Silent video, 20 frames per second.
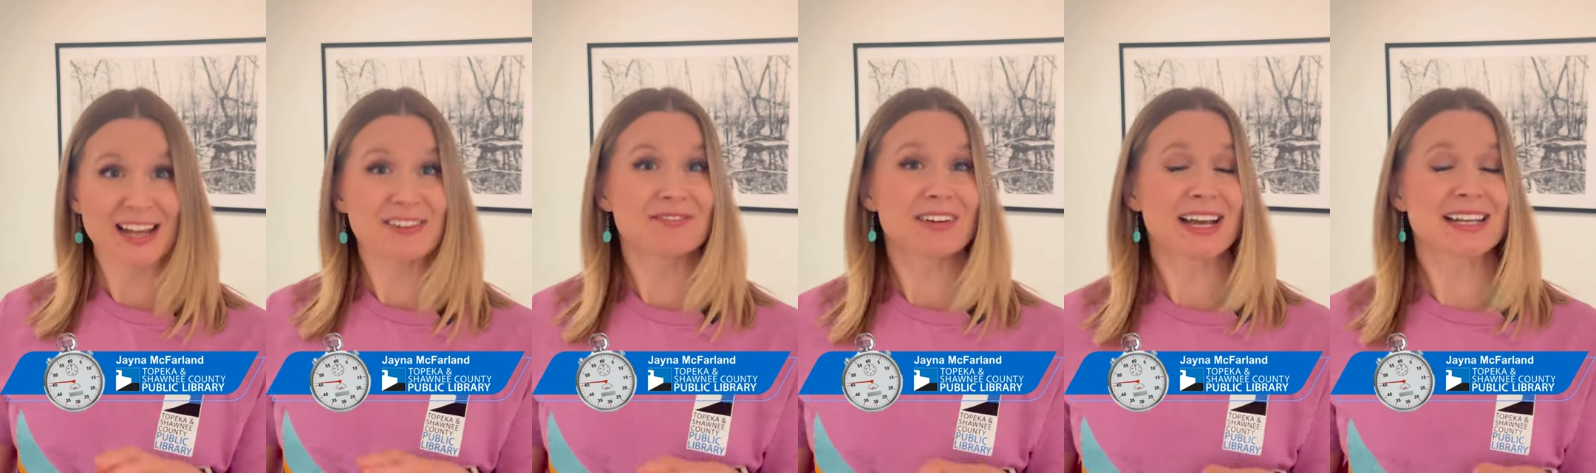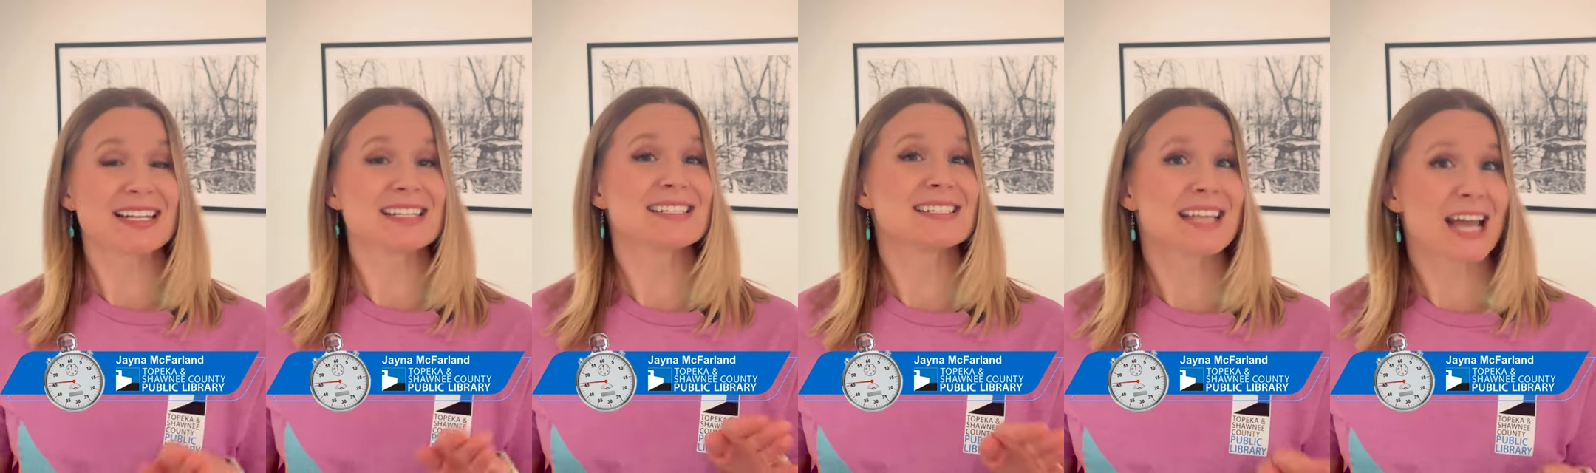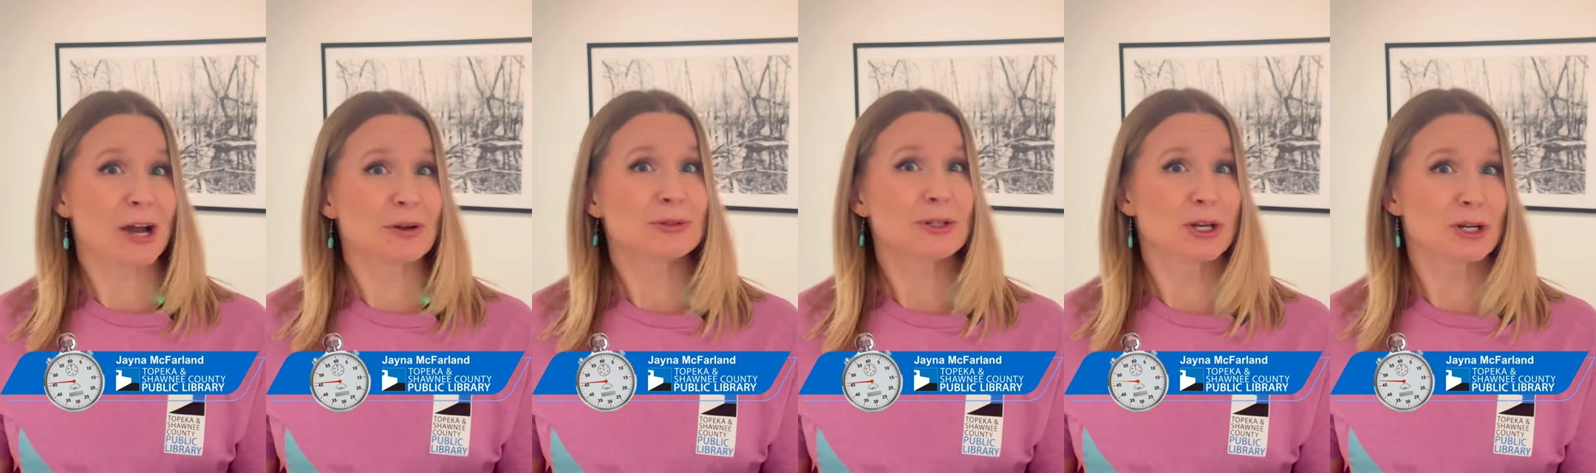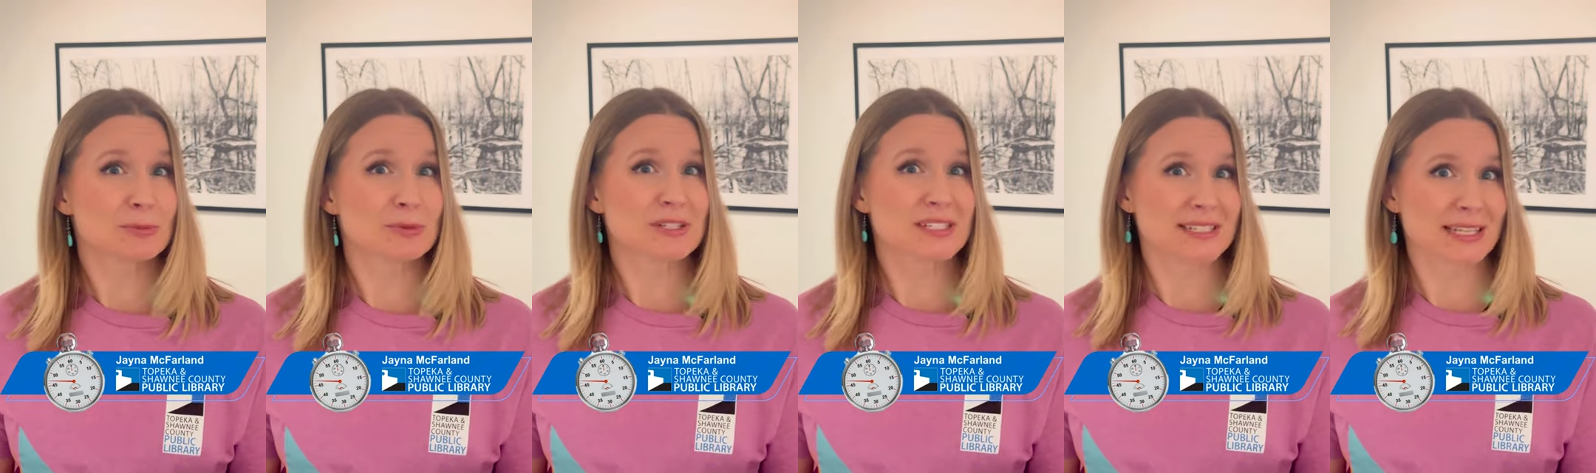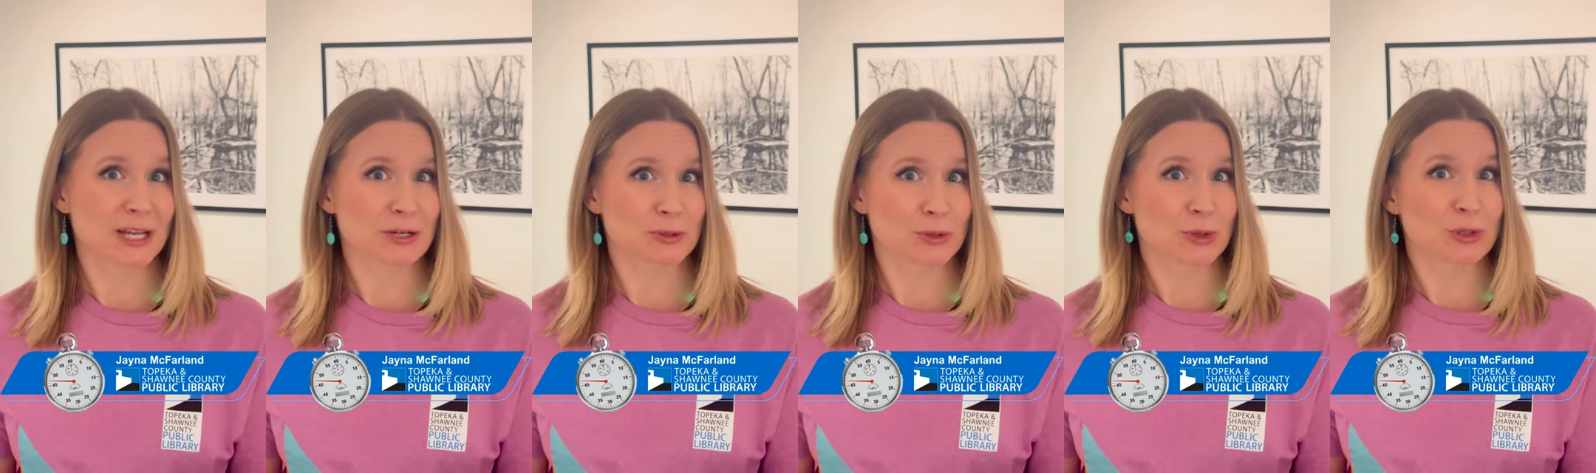and find a downloadable
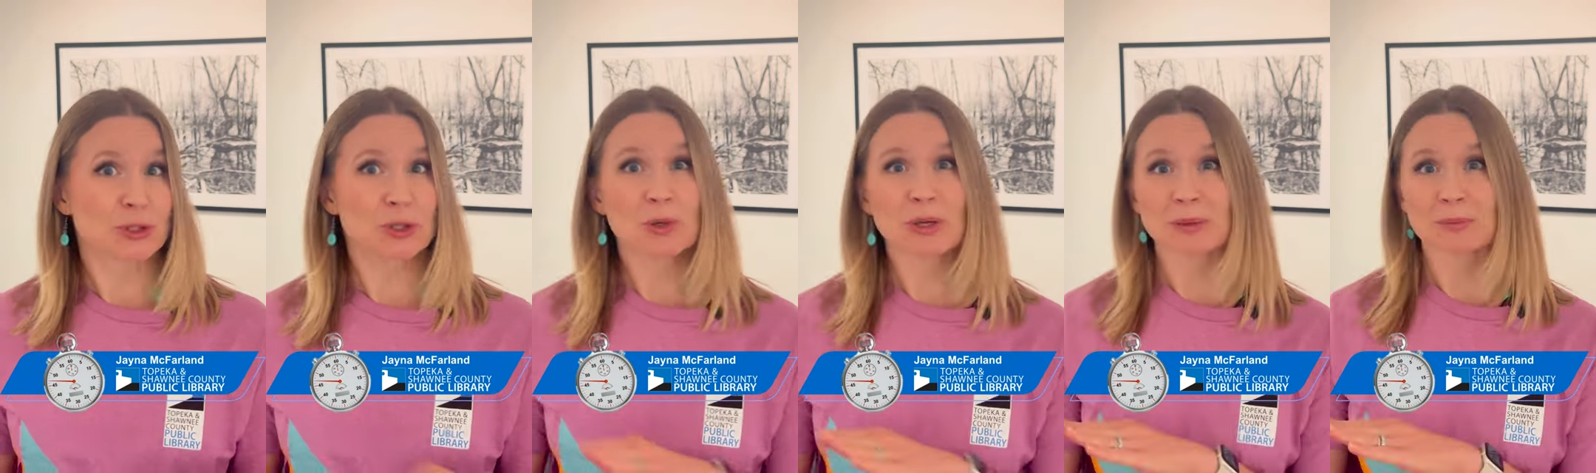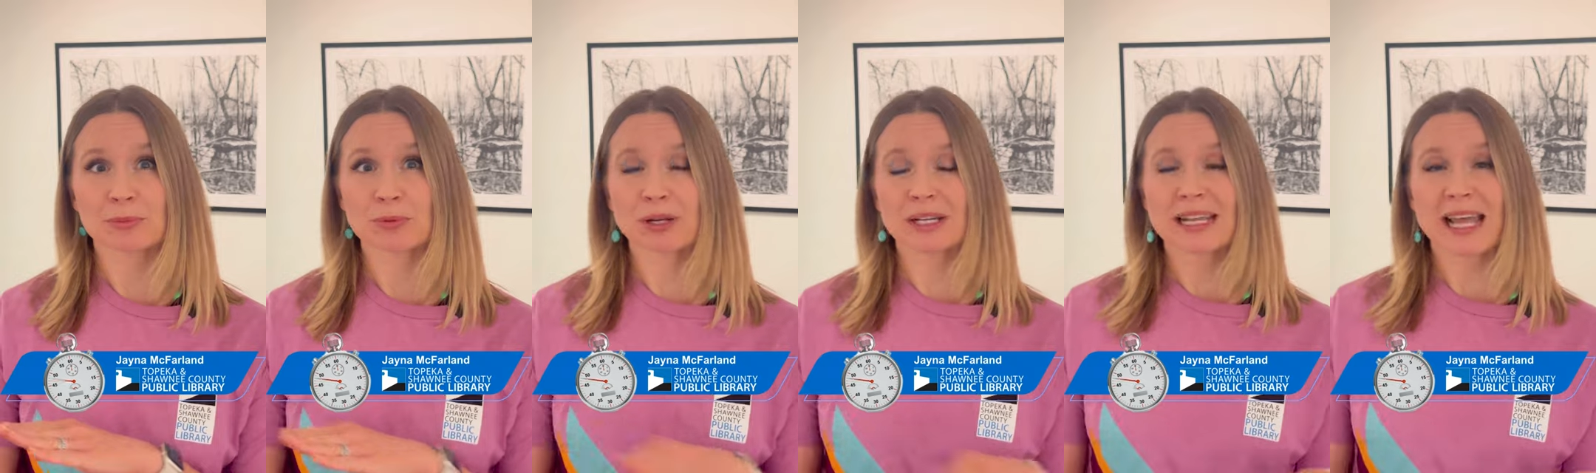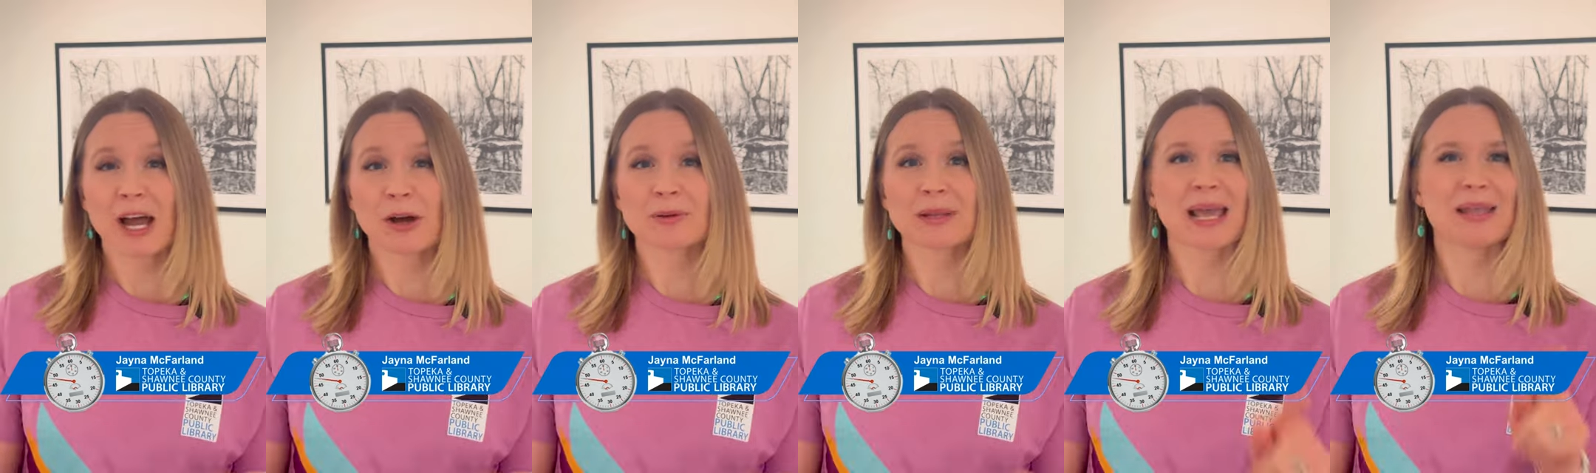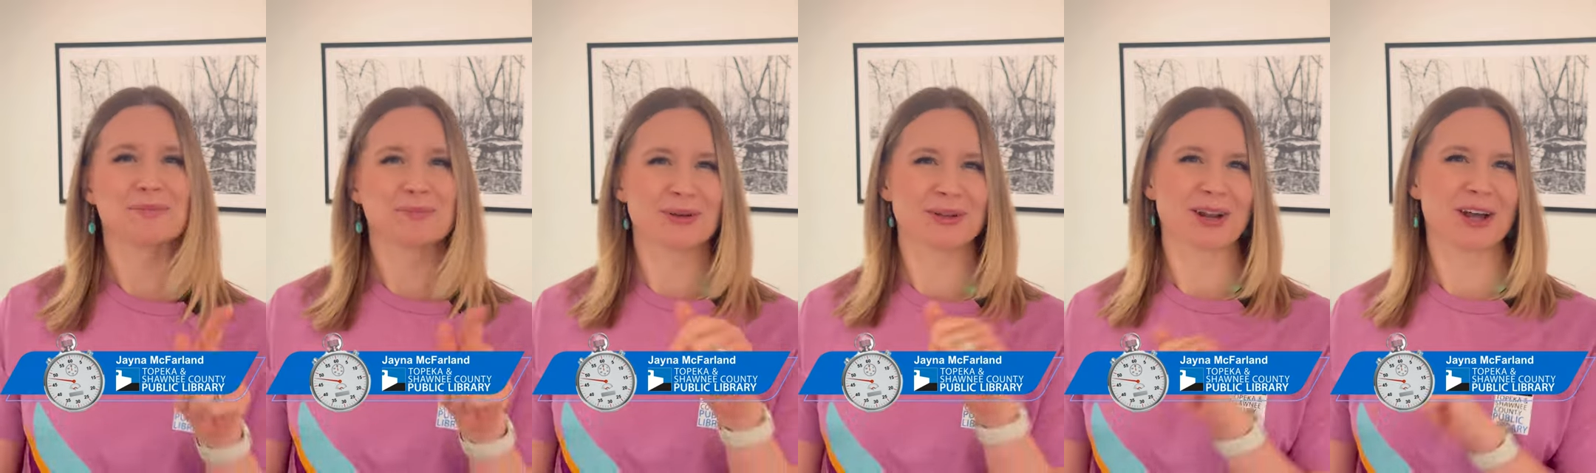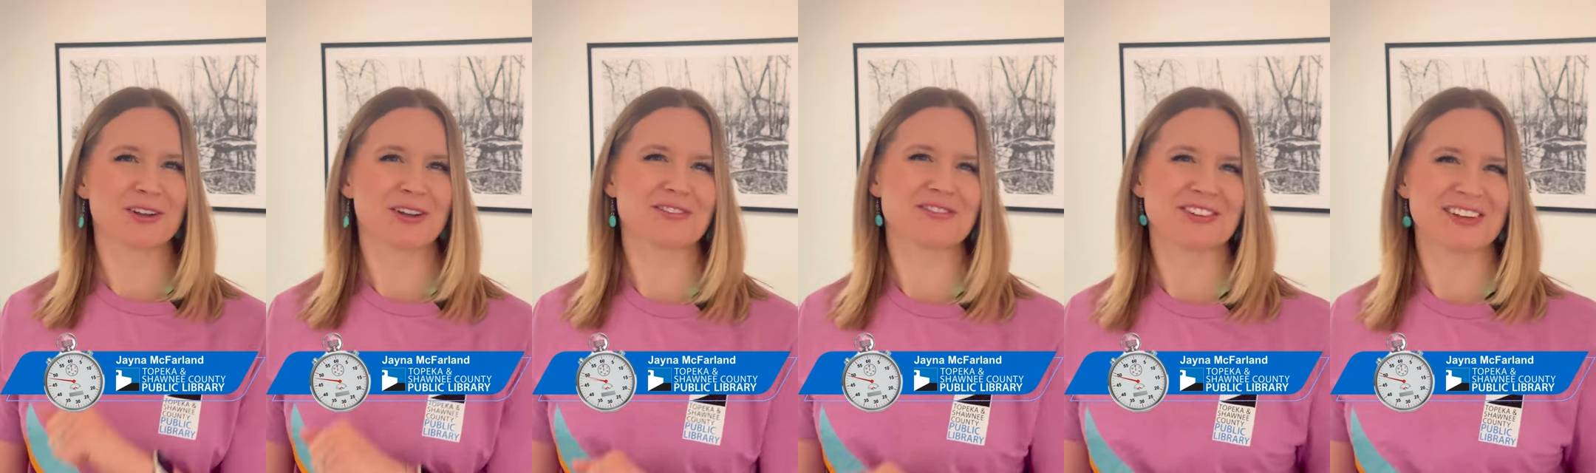schedule you can print out and put
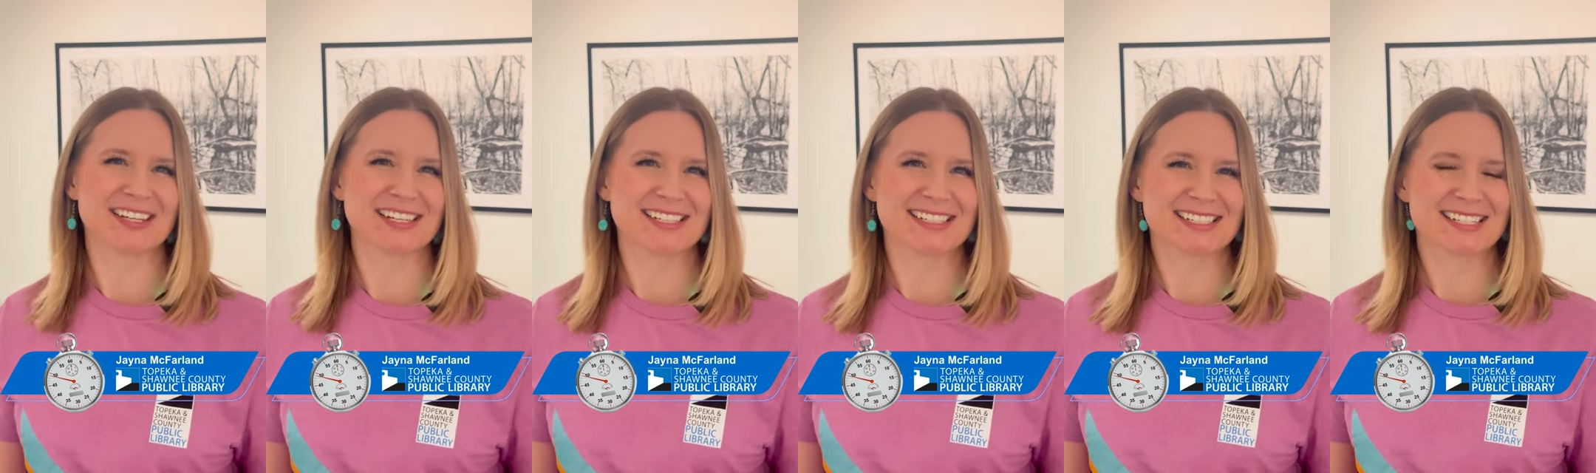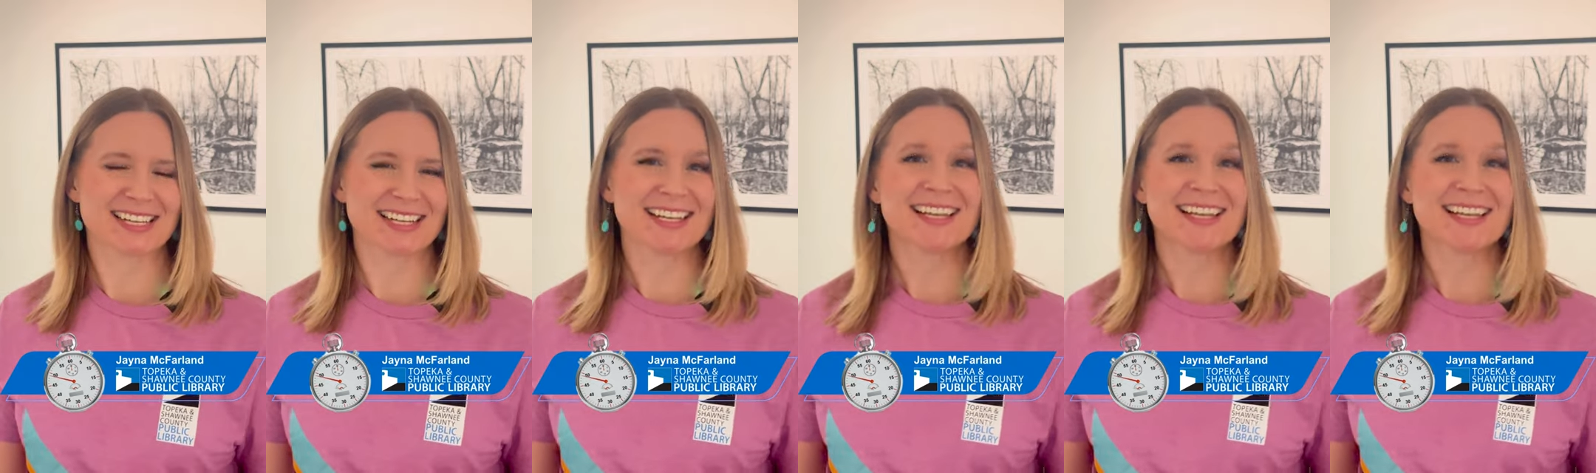on your fridge.